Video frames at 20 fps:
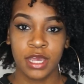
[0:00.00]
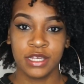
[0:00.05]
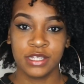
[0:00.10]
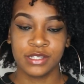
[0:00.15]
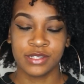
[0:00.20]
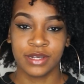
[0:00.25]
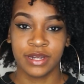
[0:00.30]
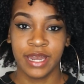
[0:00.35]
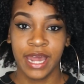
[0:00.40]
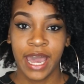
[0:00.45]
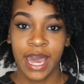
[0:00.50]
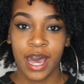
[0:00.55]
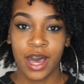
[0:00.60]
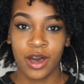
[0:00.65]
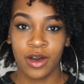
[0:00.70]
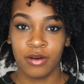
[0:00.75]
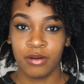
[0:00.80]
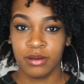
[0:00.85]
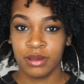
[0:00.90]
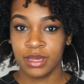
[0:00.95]
So
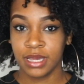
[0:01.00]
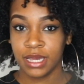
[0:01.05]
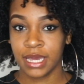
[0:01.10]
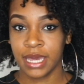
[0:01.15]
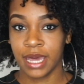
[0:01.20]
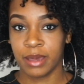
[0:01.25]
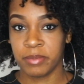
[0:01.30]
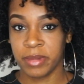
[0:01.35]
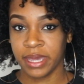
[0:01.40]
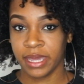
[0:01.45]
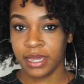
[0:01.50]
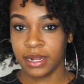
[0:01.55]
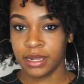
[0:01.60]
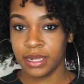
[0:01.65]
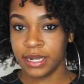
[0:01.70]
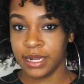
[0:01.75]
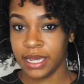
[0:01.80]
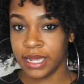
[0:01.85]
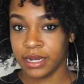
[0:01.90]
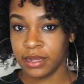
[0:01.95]
now, got my
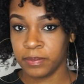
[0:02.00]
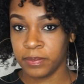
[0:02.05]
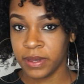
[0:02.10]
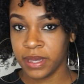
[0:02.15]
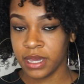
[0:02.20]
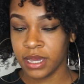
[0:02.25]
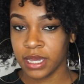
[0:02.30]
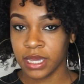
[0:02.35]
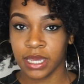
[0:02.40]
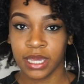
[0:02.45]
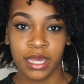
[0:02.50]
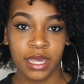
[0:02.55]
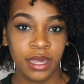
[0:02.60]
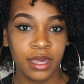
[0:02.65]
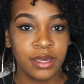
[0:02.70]
handy dandy pick.